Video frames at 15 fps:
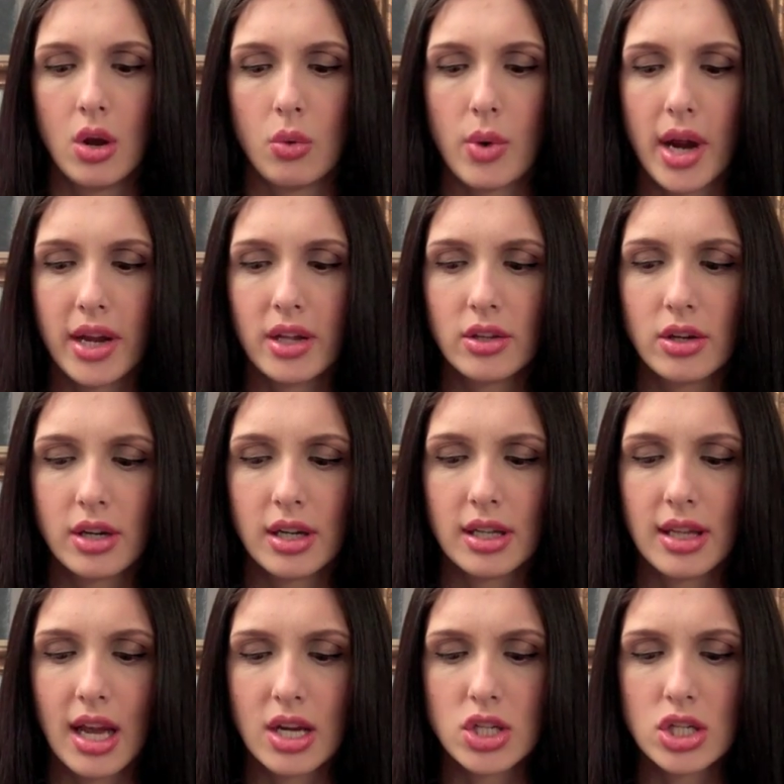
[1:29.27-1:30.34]
regular
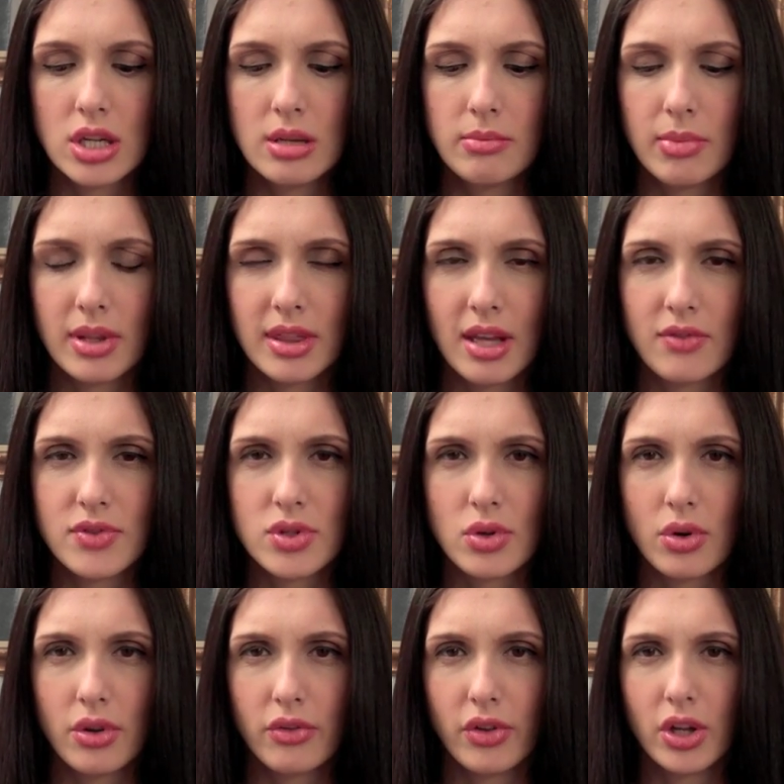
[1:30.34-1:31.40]
collection, but they've sort of